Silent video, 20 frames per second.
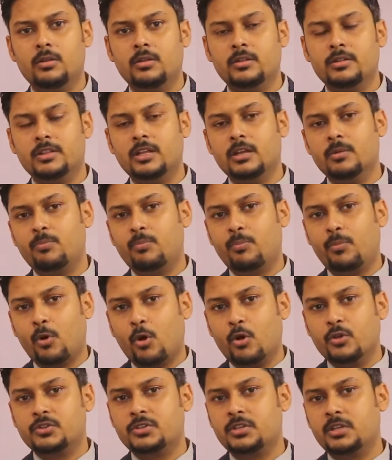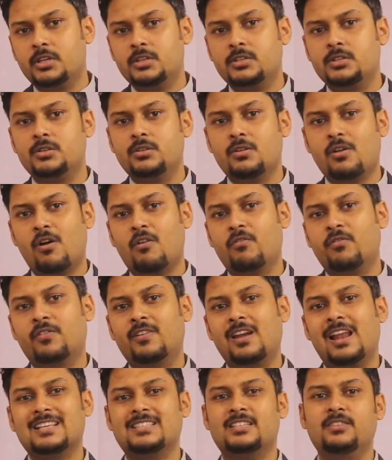the process of
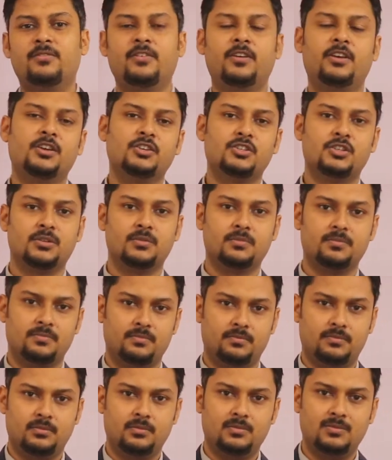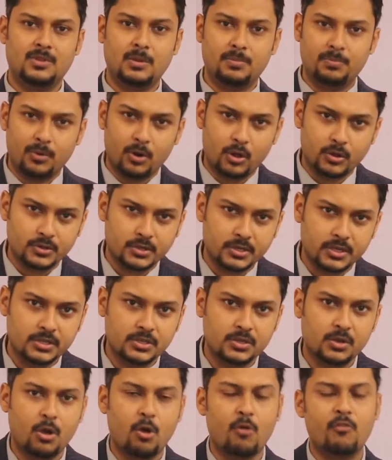classification, the
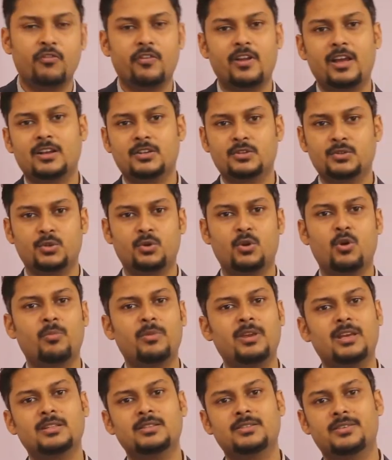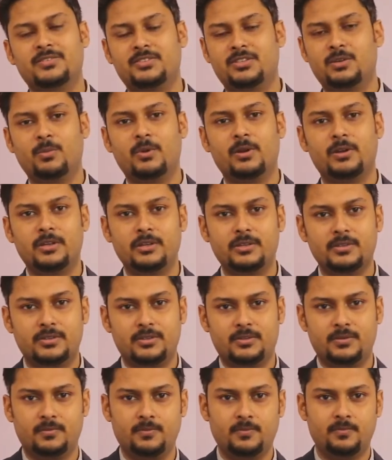process of taxonomy and
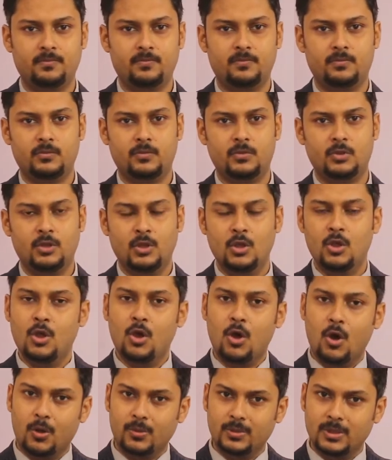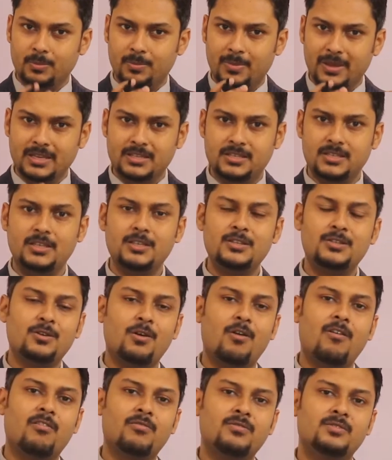systematics, on the
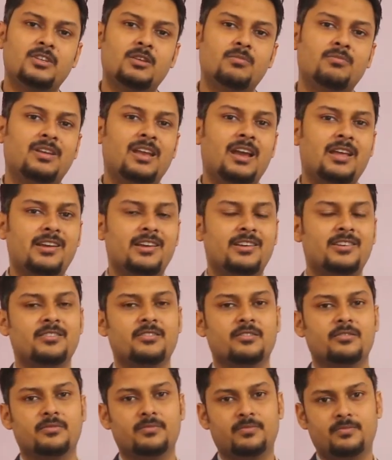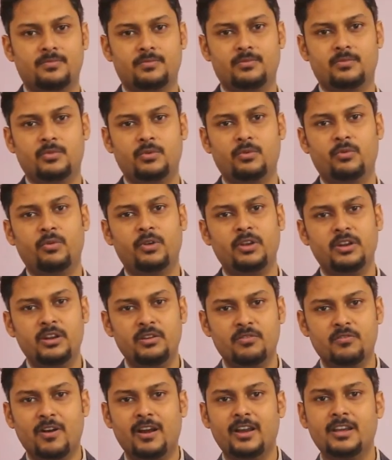basis of some character, we
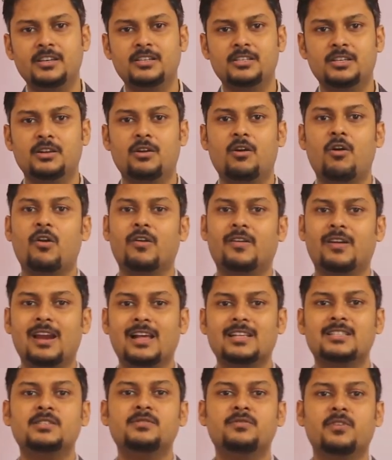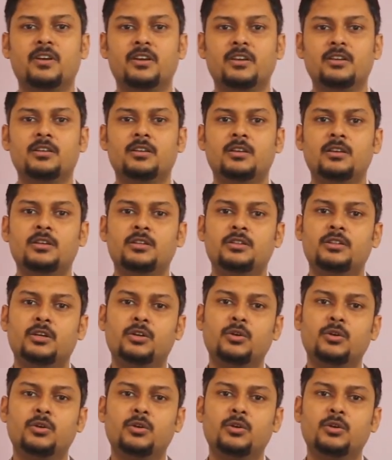divide or classify the